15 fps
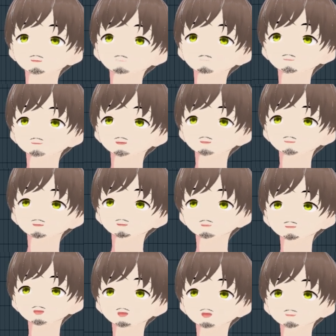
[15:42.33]
and we just turned
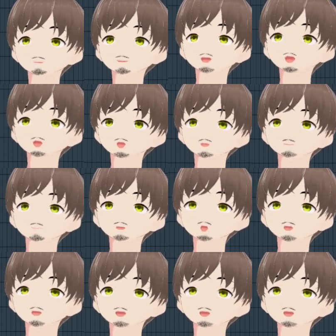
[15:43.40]
the gain up so it